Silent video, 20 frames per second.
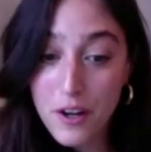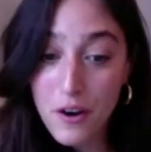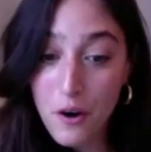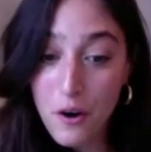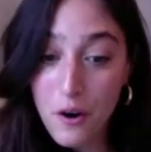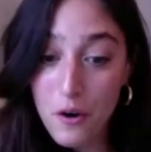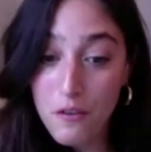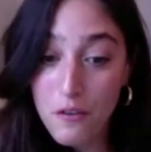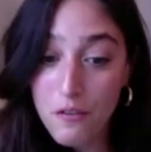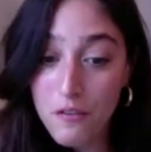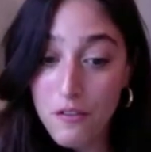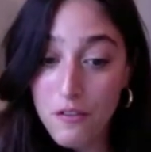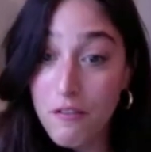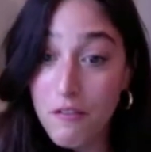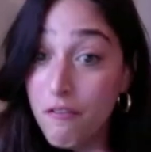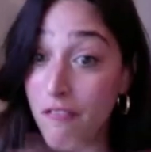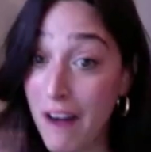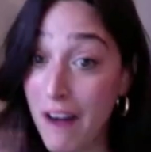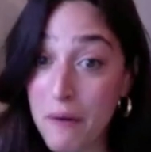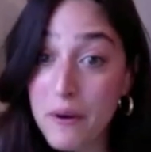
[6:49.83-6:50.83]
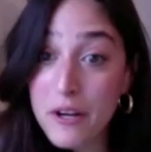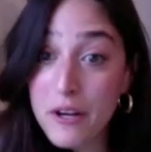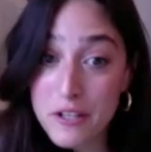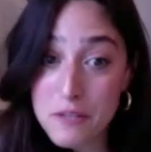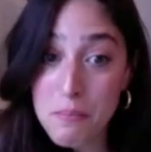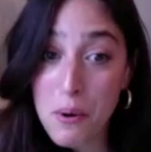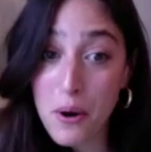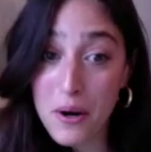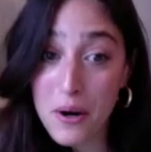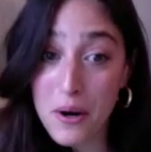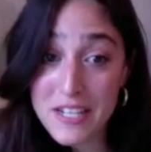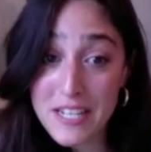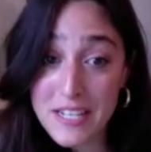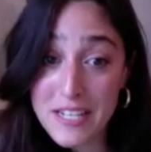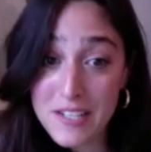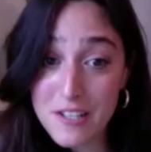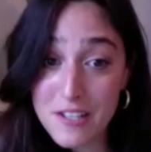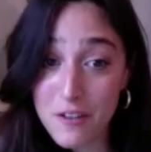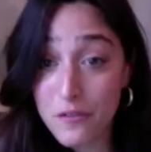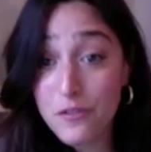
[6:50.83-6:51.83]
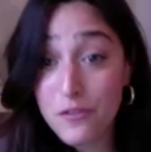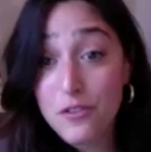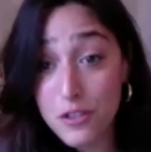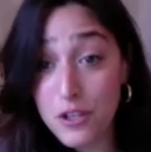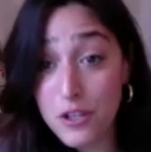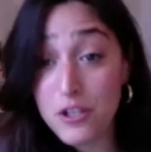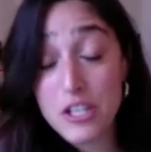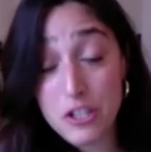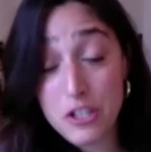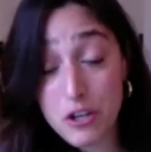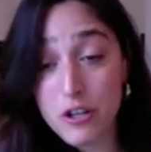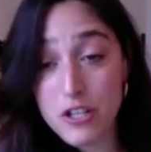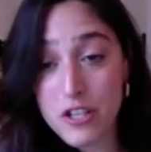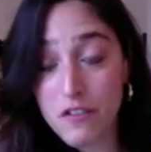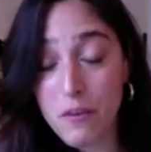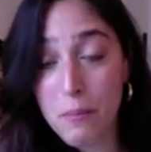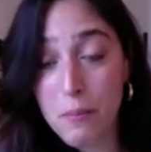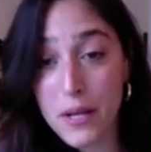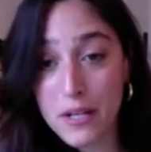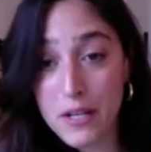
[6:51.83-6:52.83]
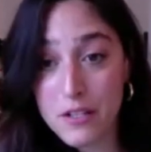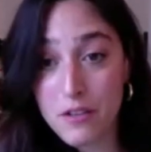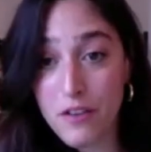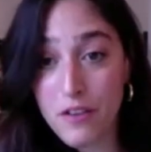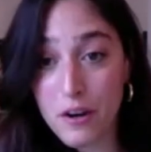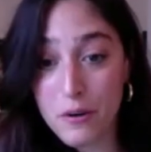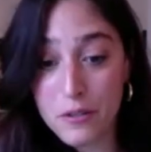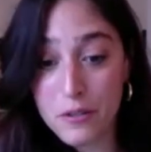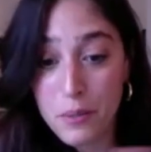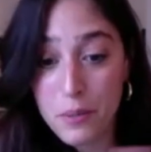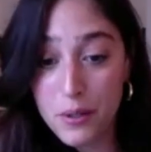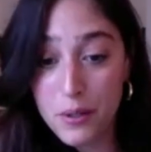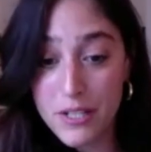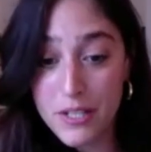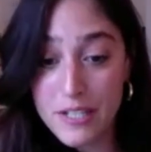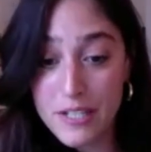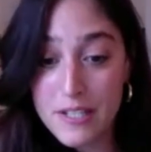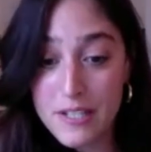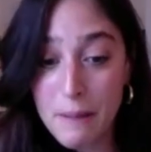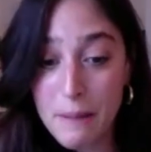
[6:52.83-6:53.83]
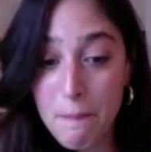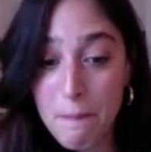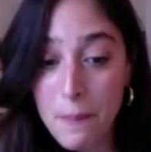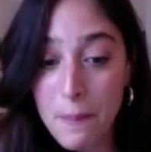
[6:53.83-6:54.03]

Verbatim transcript: of various parties, of the discursive appeals of various parties,